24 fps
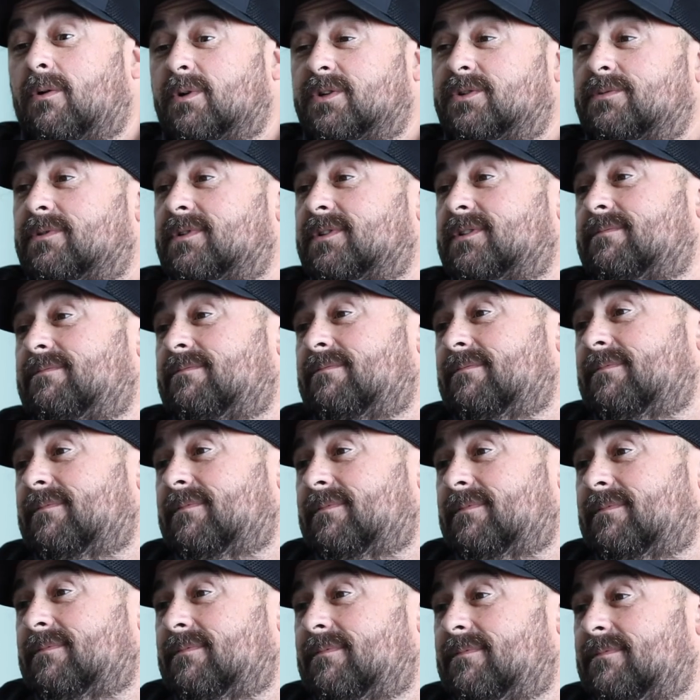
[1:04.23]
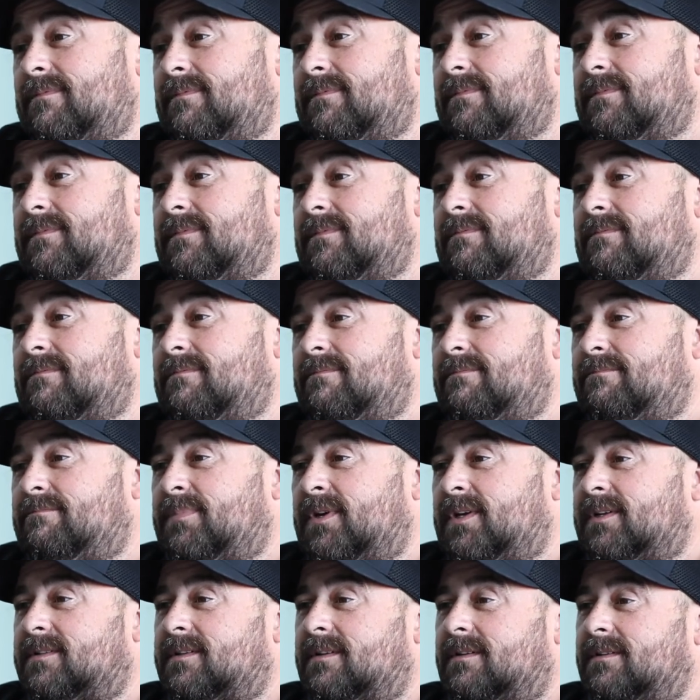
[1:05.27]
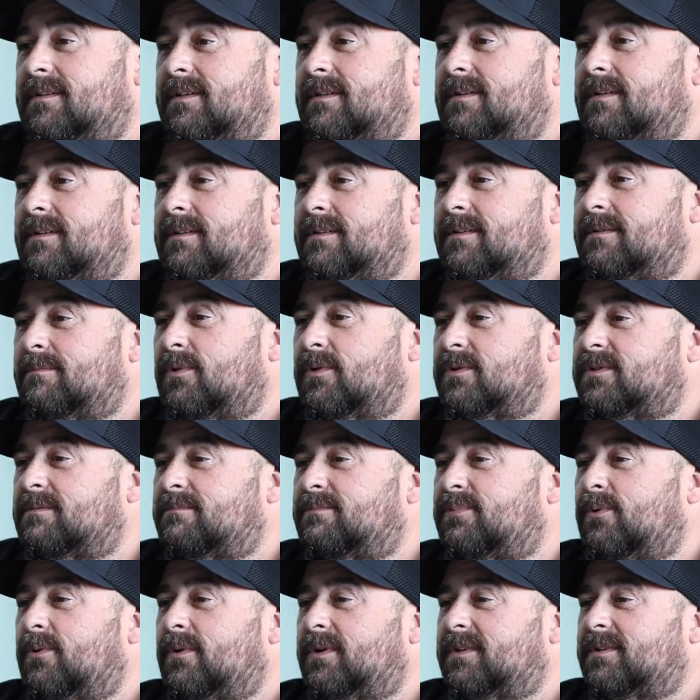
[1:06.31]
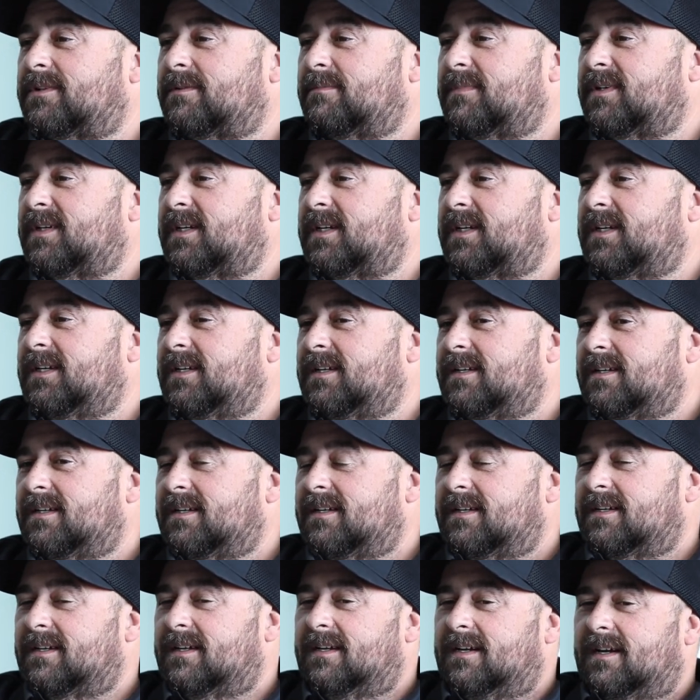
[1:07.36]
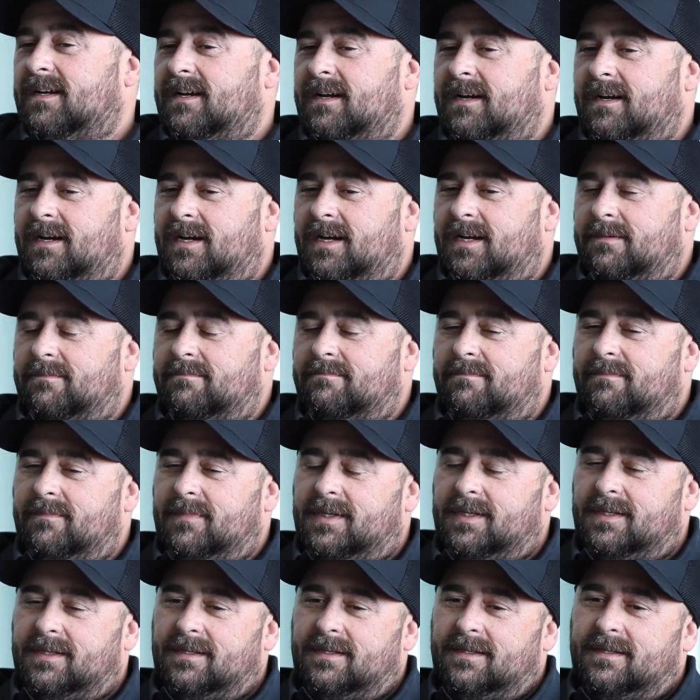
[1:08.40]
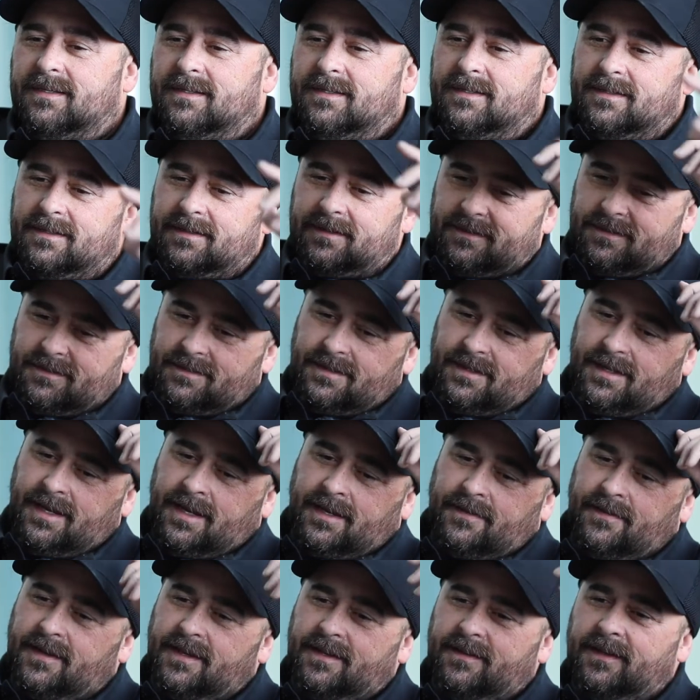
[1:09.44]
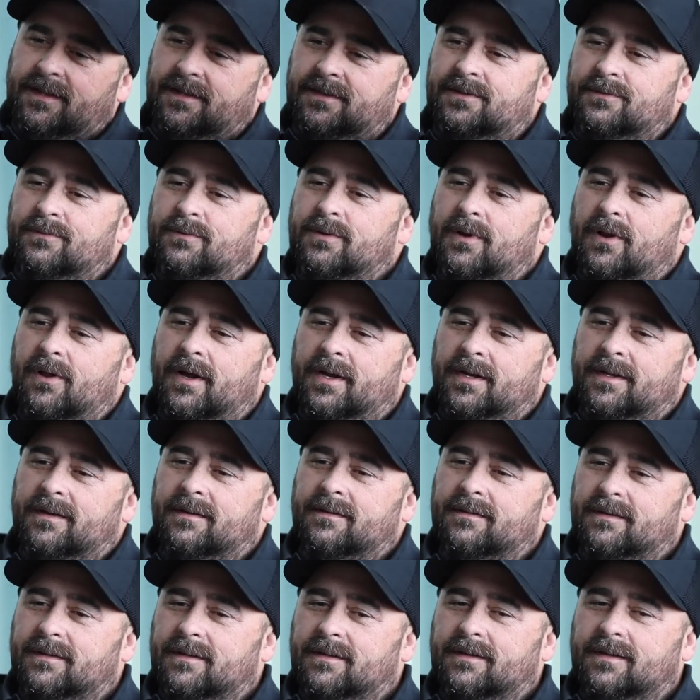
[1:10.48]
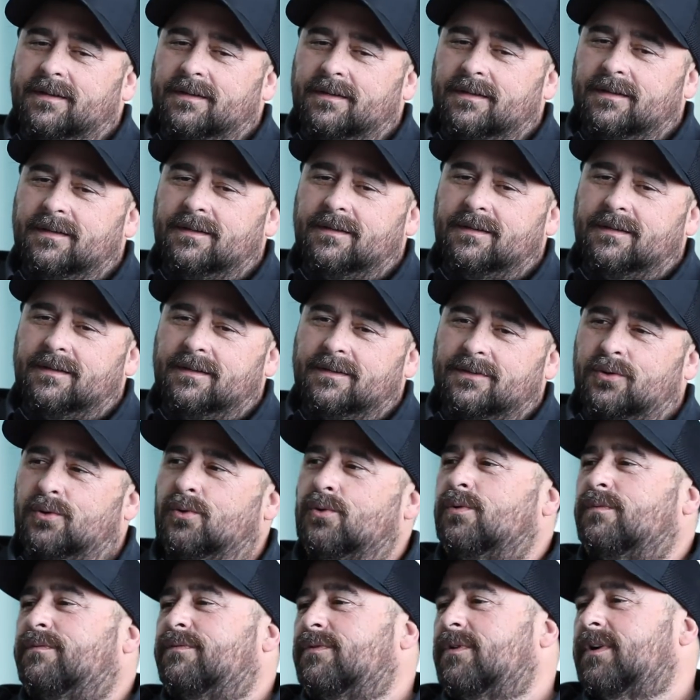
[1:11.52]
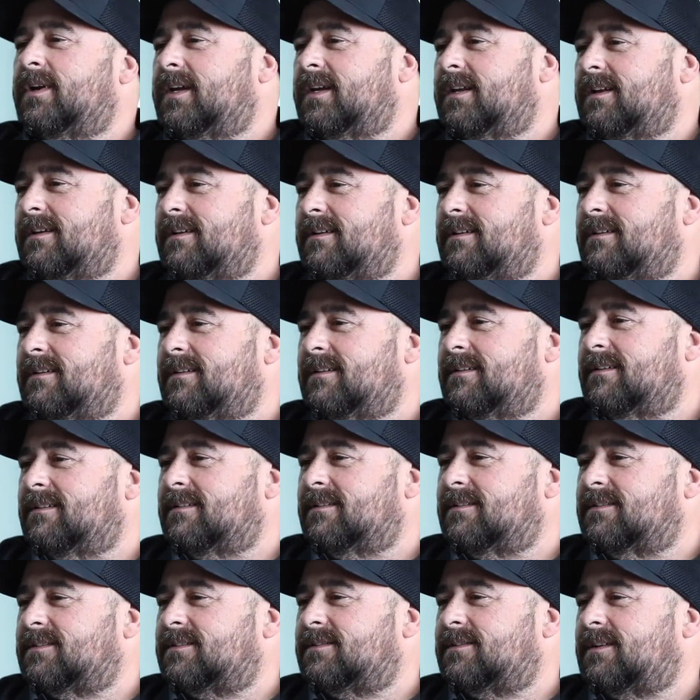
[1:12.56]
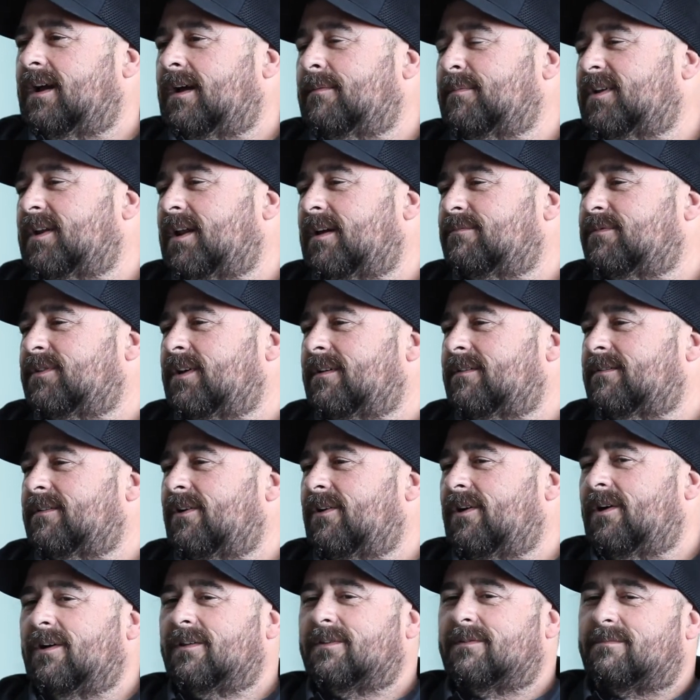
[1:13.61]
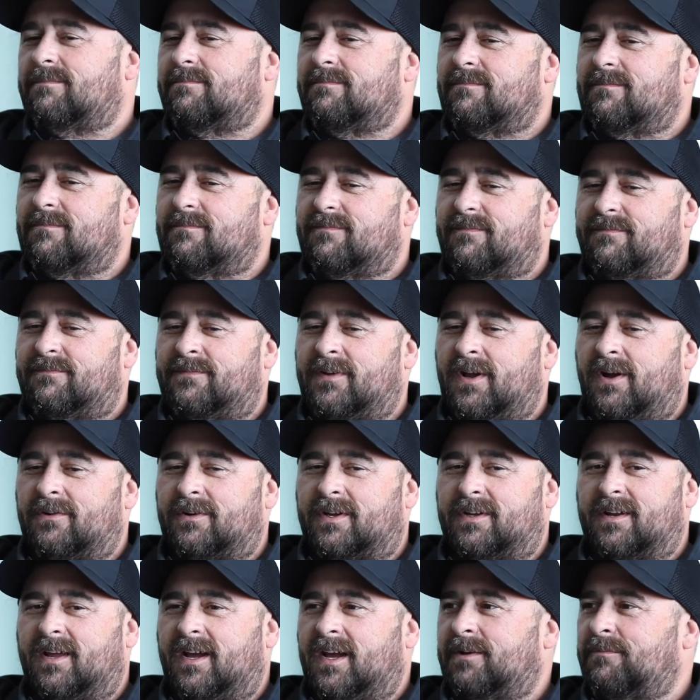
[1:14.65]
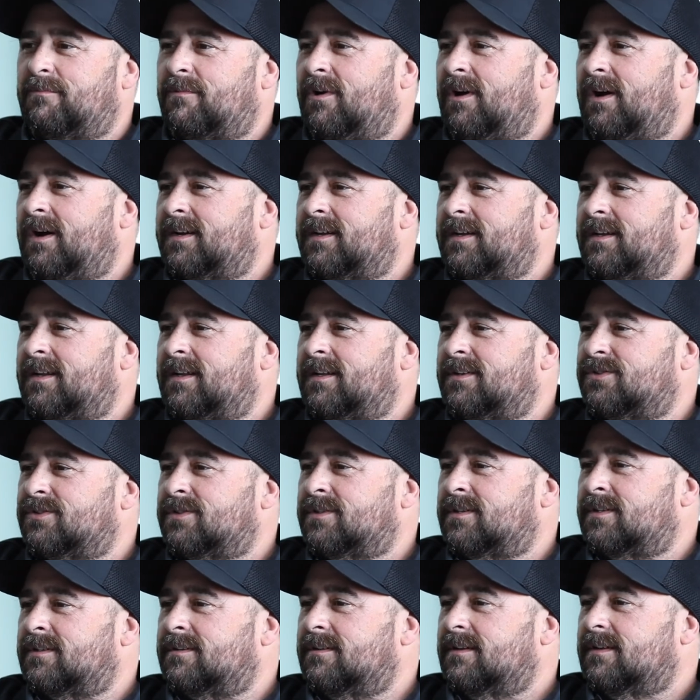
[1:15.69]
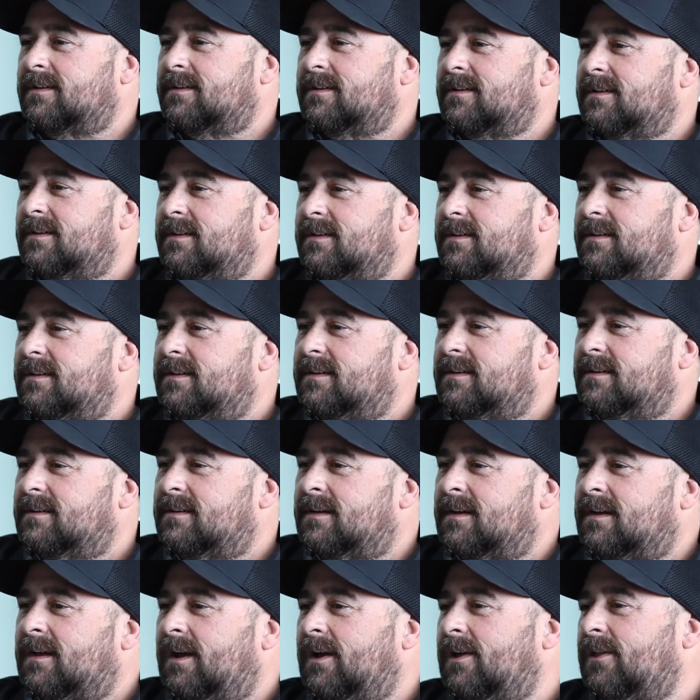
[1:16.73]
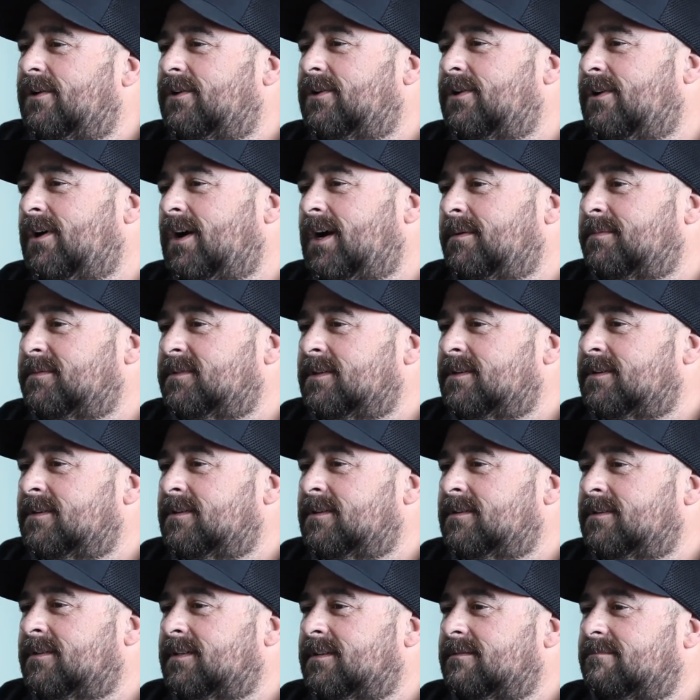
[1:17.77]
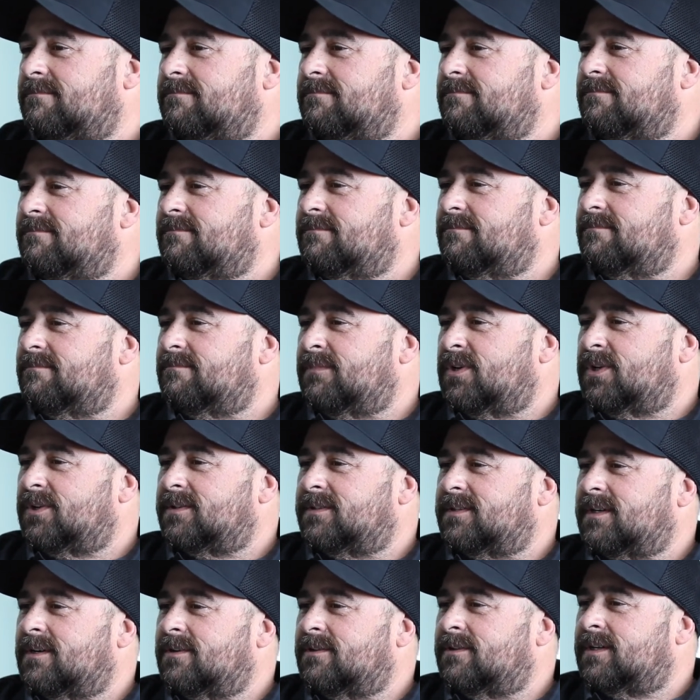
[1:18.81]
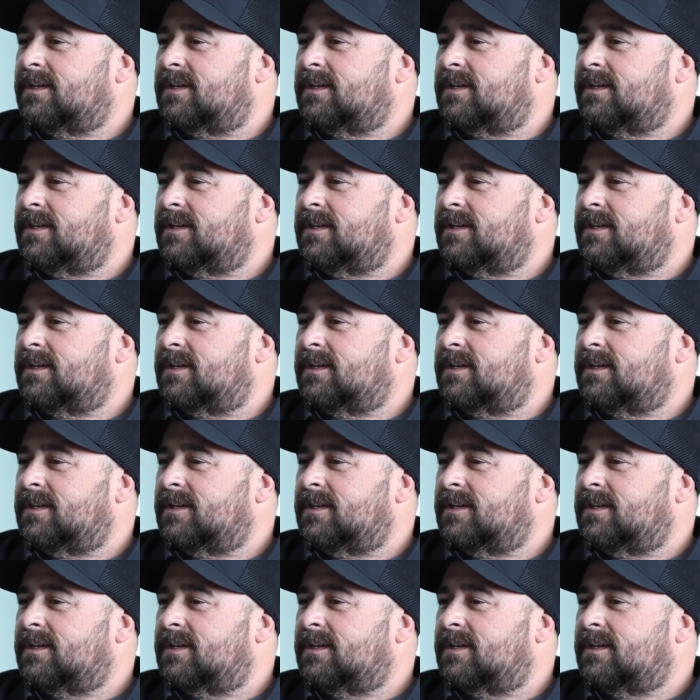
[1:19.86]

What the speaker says: which was basically the most important to me. And they do a lot of cool freight. Yeah. I mean, I've done all the Falcon 9 rocket engine, and helicopter, and military